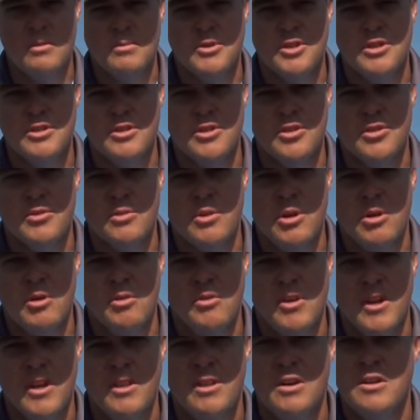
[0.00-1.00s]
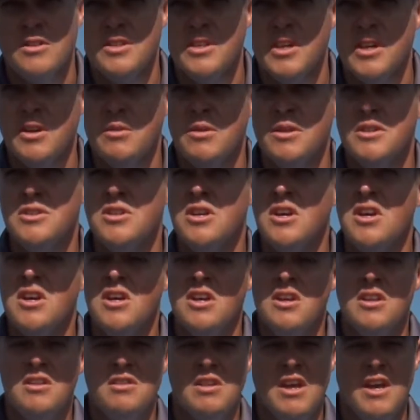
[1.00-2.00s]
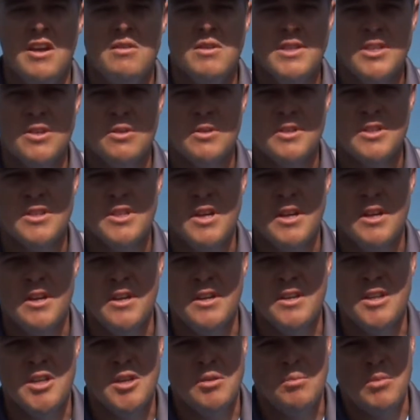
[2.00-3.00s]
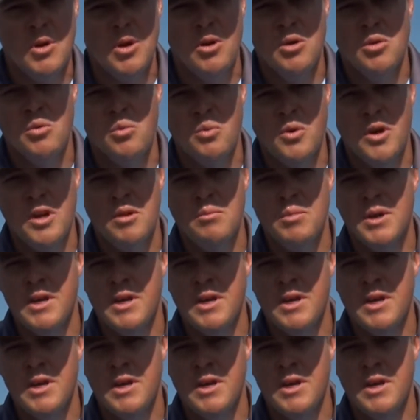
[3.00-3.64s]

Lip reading: option to throw around those areas. Areas like standing timber, weed